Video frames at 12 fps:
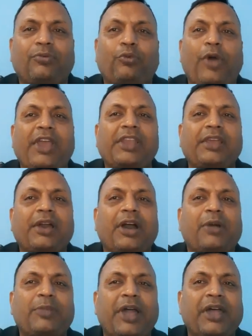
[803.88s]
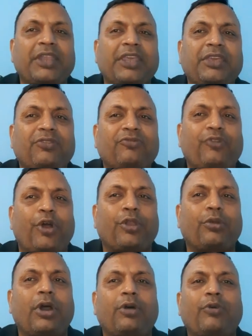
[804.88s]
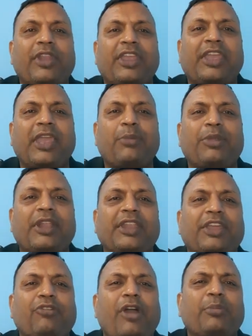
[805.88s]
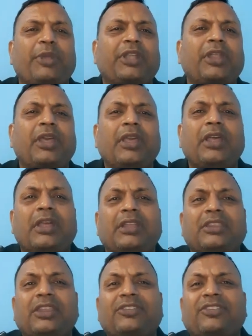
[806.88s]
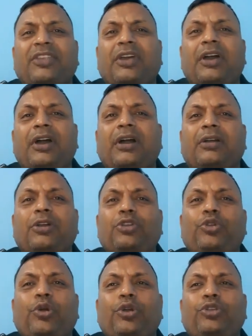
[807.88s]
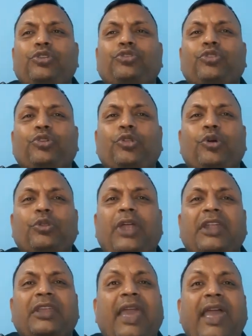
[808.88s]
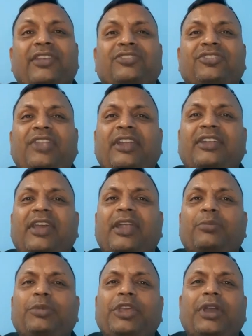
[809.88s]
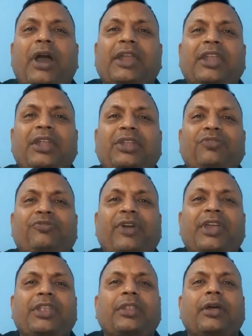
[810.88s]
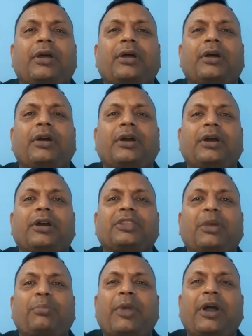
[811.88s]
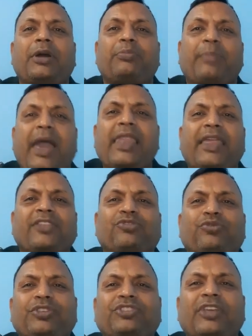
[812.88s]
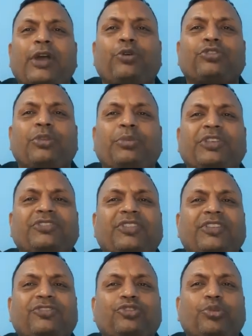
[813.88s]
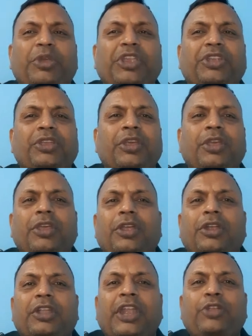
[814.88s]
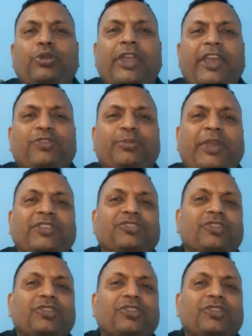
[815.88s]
while planning for working capital requirement this uh, you uh, you should know that cash that can be identified uh, uh the uh, balance which allows the business to meet day-to-day expense